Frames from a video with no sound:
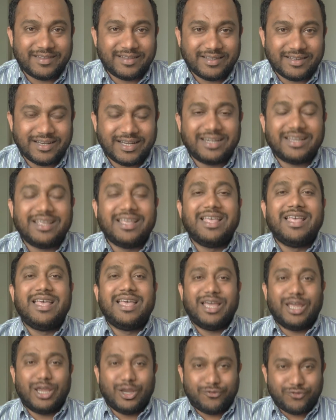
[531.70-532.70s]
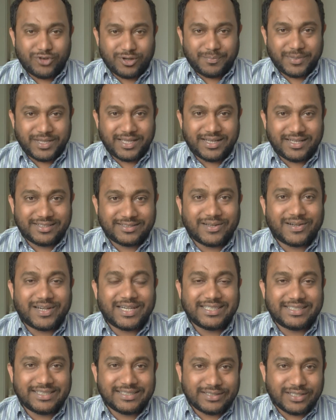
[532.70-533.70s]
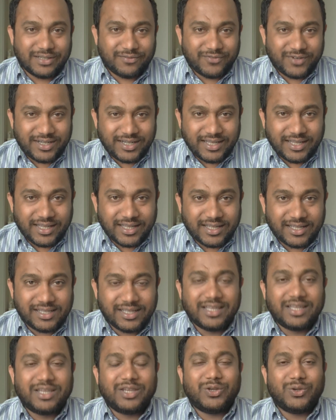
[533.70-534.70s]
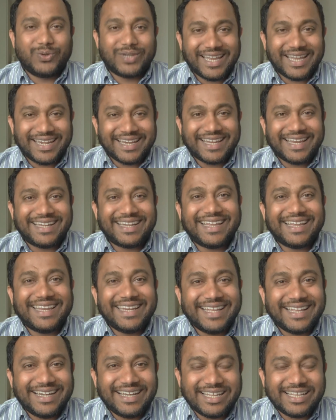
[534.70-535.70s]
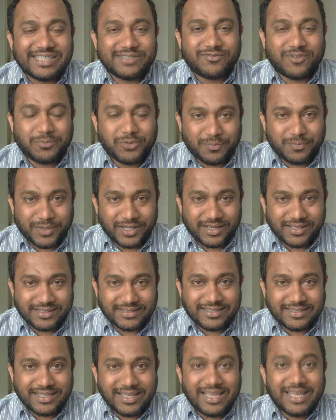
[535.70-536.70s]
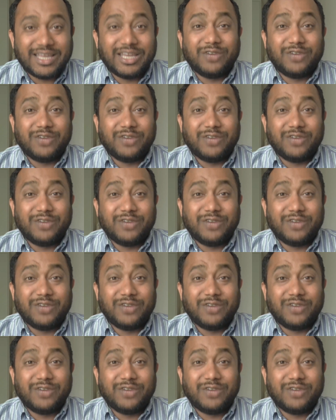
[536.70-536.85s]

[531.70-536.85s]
right? If your parents are residents of India, you can get inheritance from your parents.